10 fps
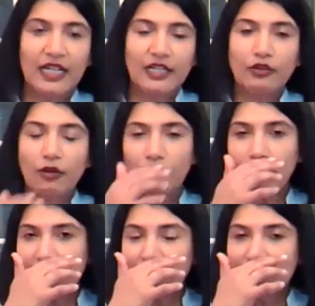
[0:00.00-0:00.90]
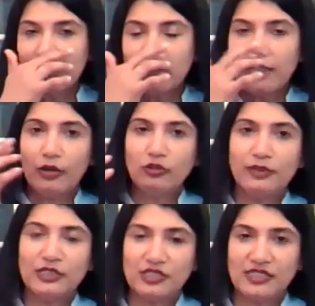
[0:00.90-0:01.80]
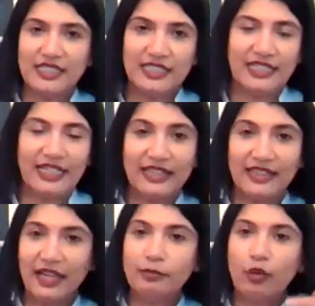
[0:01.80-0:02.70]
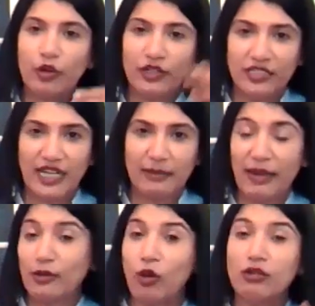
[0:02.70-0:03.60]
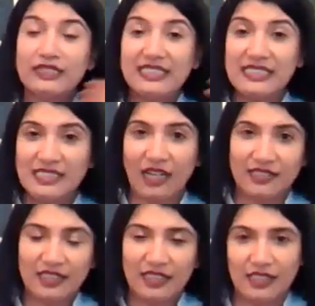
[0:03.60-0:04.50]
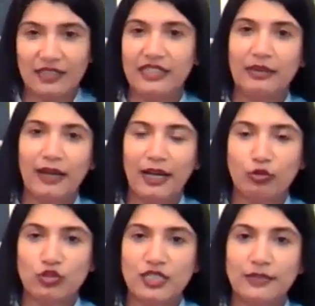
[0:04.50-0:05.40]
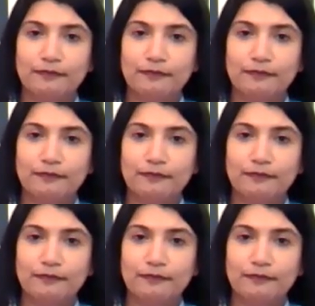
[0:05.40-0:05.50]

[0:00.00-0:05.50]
when I went into the outpatient setting at that point in time, I had already started learning about